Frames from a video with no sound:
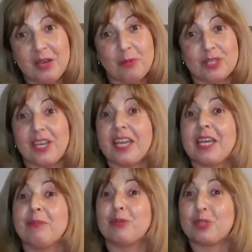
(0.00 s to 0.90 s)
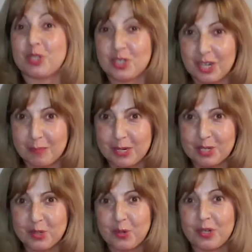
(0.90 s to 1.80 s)
was I able to share my
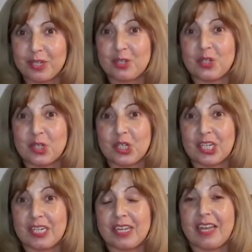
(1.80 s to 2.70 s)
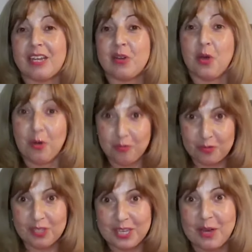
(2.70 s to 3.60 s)
story and journey and
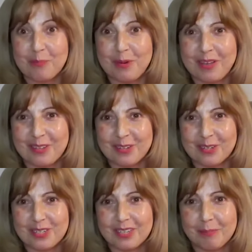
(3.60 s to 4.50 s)
hopefully help others,